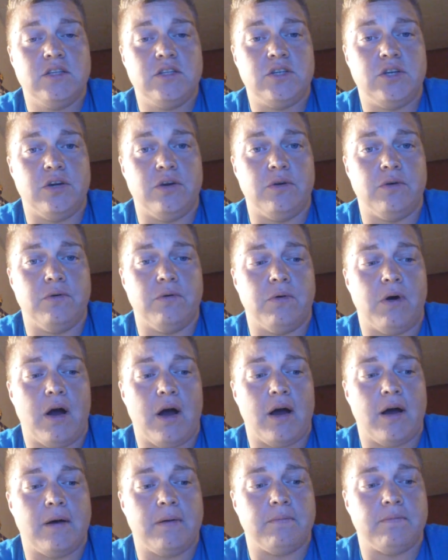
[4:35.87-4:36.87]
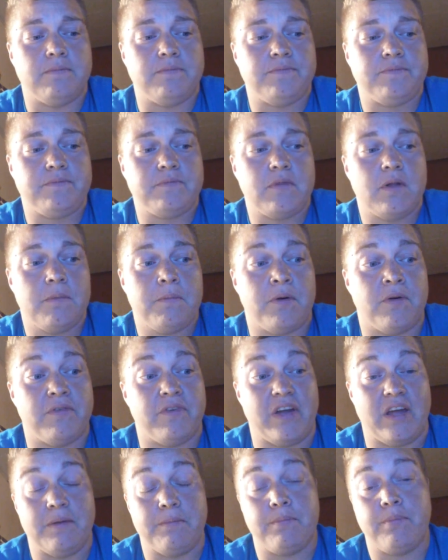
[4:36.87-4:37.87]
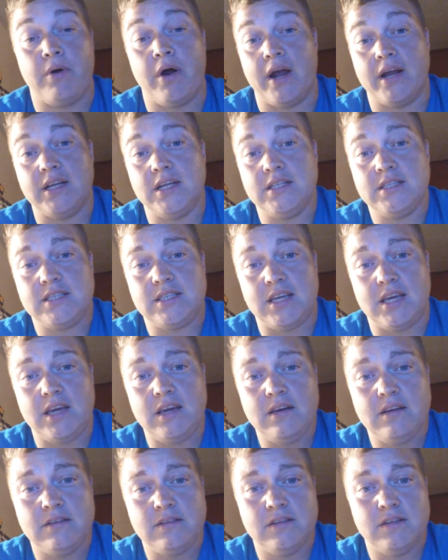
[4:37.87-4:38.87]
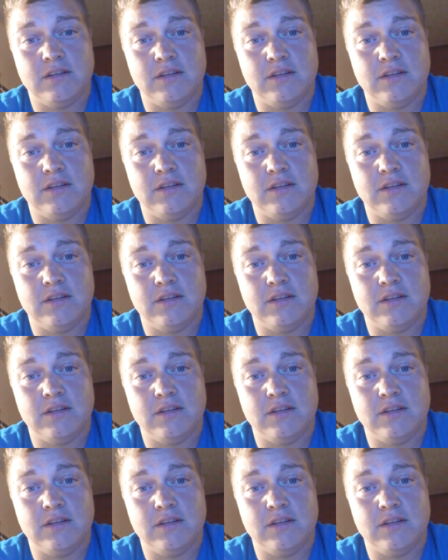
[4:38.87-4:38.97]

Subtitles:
to prevent pregnancy,